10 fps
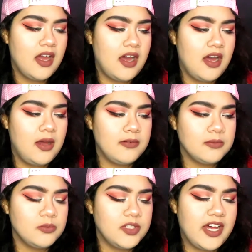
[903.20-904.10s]

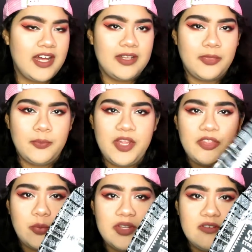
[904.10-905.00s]
got
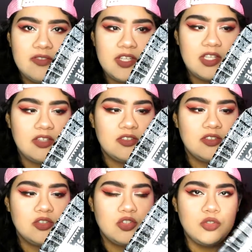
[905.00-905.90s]
me 3 of
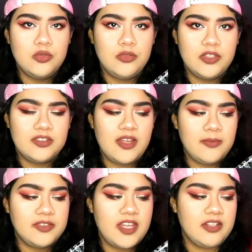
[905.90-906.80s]
these, 2 the
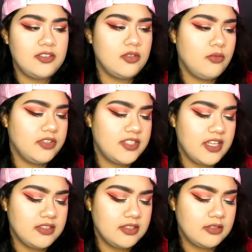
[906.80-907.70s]
same scent. So what
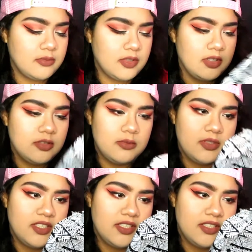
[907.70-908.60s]
scent is this one? This
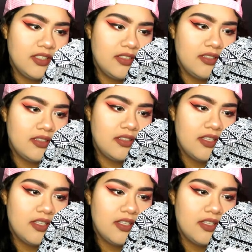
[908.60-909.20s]
one is,